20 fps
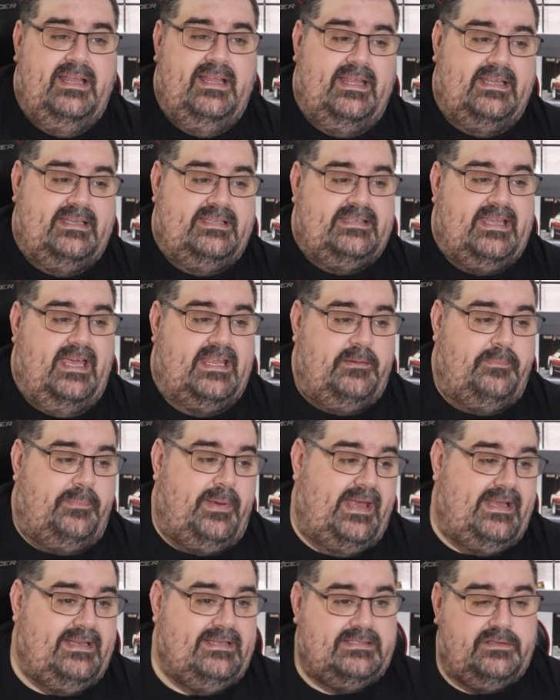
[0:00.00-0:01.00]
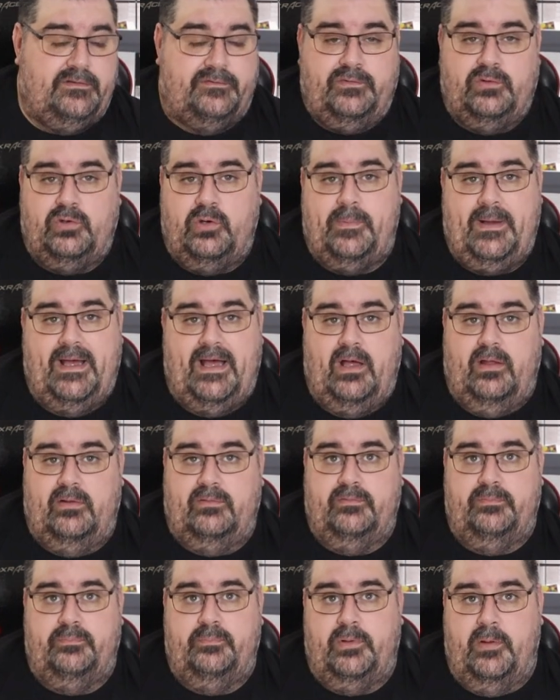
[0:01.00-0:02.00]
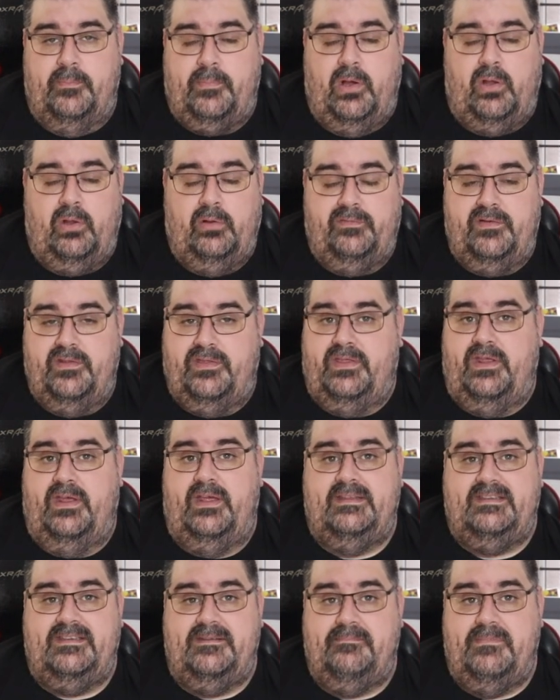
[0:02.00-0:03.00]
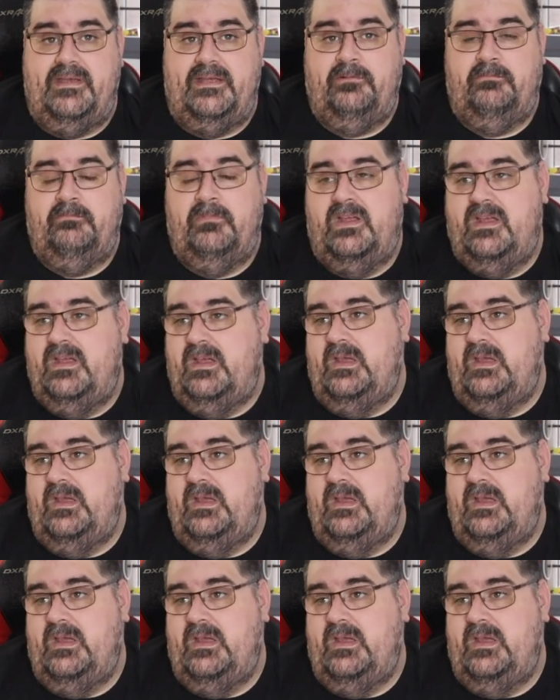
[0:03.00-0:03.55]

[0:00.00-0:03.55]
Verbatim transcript: Like I say, the paints are four pound per bottle for 30 mil.